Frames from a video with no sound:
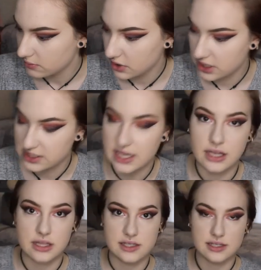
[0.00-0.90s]
I'm gonna
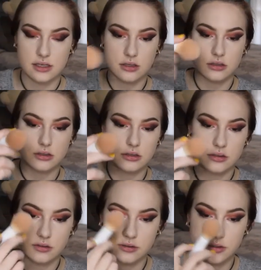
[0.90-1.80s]
take this
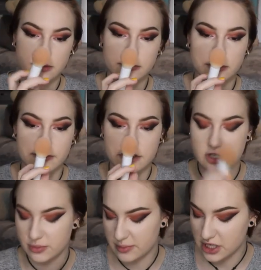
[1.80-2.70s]
fluffy
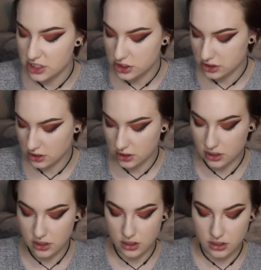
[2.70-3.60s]
dummy brush.
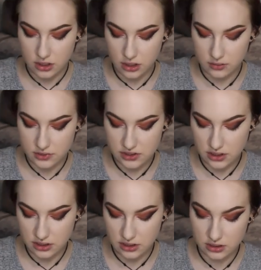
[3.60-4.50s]
I'm just
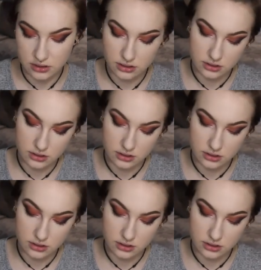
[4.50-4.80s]
gonna